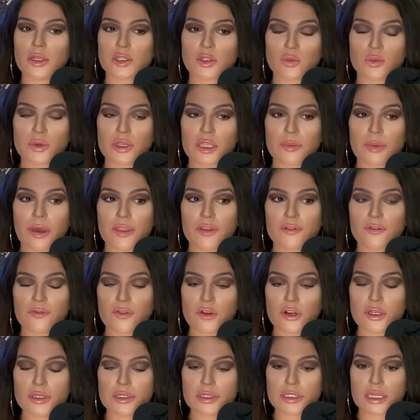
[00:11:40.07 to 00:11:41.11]
It's really bad. The
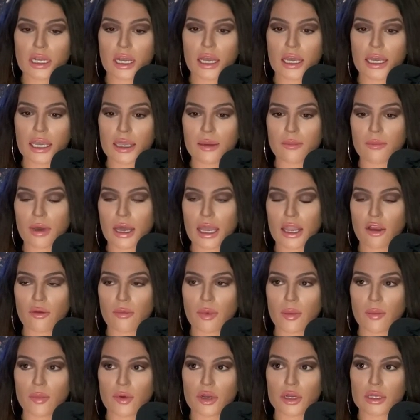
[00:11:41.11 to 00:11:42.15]
first time, I
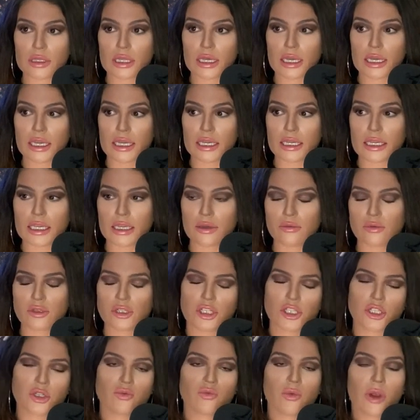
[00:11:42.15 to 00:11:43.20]
remember, like, it was
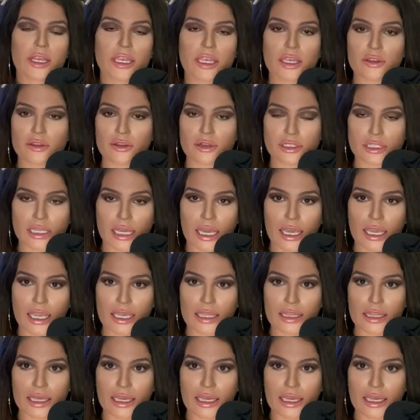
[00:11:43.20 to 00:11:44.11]
just a regular day.